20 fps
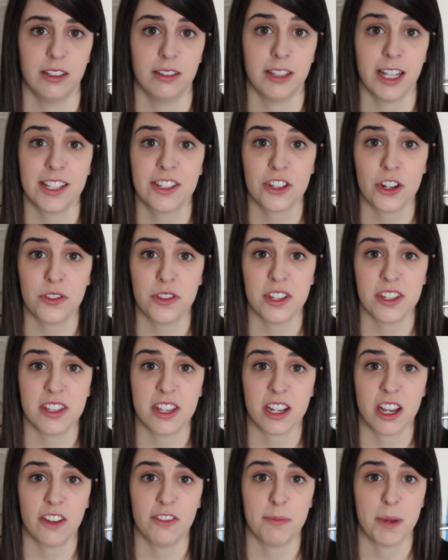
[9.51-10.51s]
Let's start this
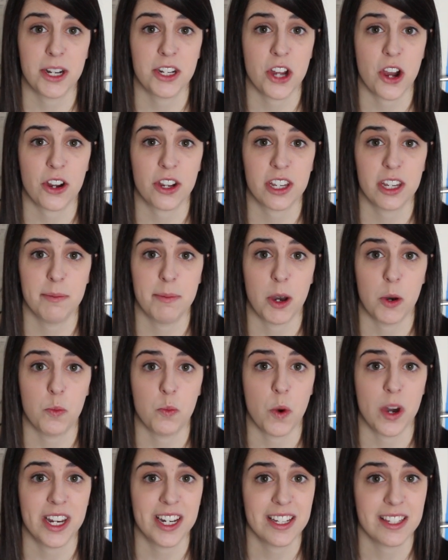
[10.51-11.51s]
thing off by talking
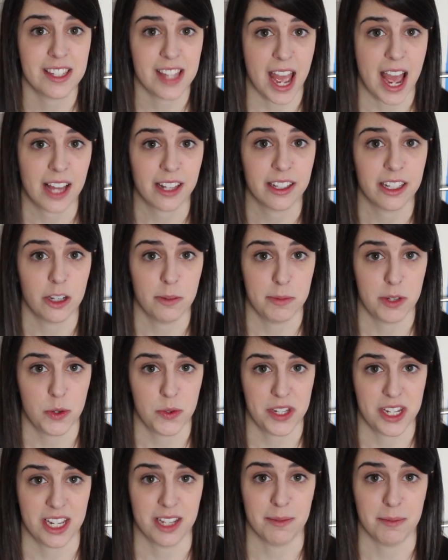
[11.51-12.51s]
about what exactly a
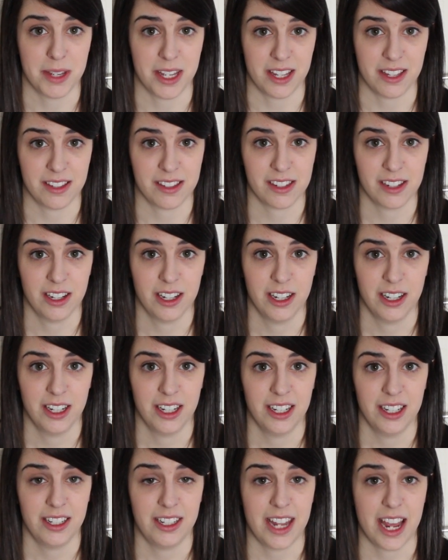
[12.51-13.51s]
museum is.
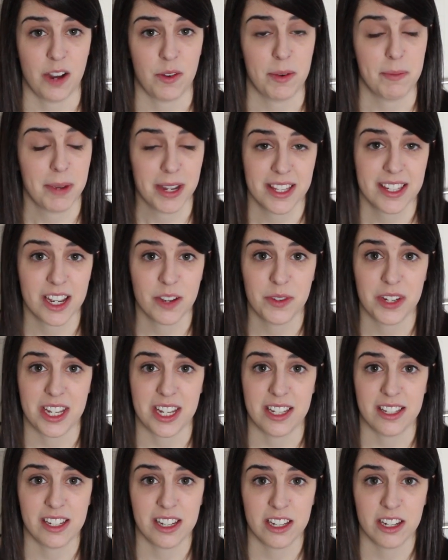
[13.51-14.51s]
Now, it might sound
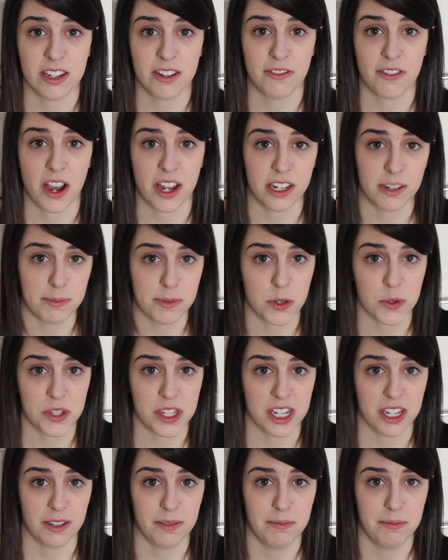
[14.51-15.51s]
easy to define a
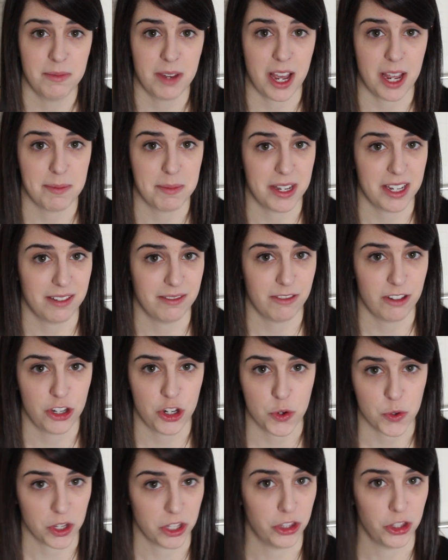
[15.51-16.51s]
museum. I mean,
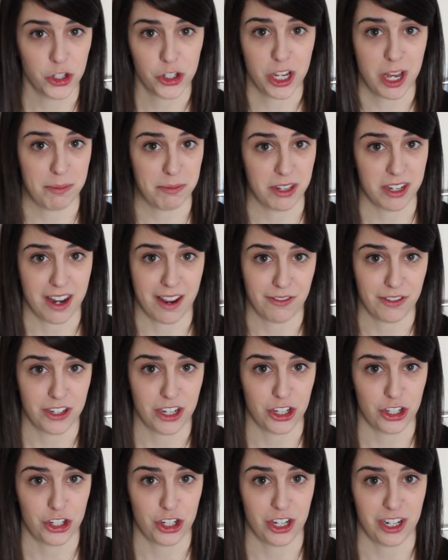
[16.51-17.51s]
you can look up the
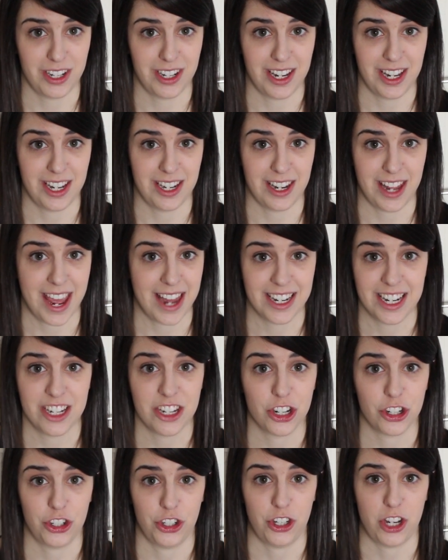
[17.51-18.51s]
definition in any
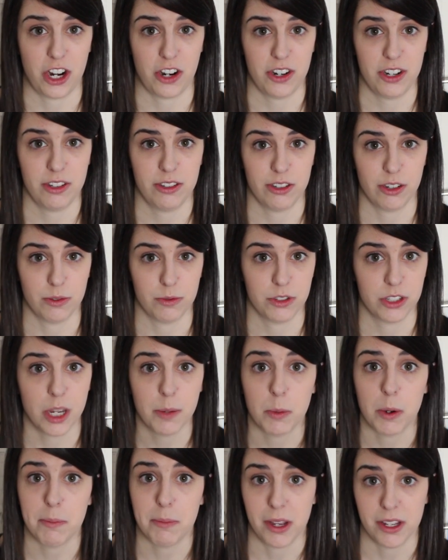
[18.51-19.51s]
dictionary, so
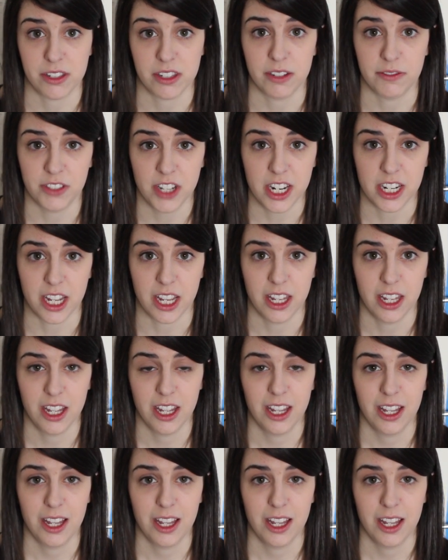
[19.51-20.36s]
someone must have done it.